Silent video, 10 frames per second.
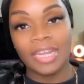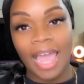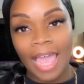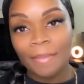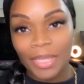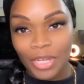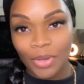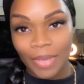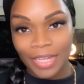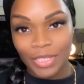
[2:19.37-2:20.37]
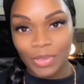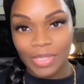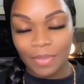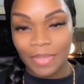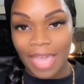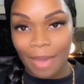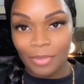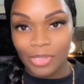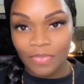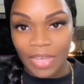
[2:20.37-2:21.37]
I'm going to go ahead and use it with
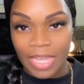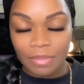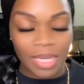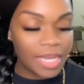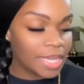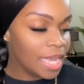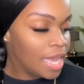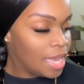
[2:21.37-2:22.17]
Apple's Find My.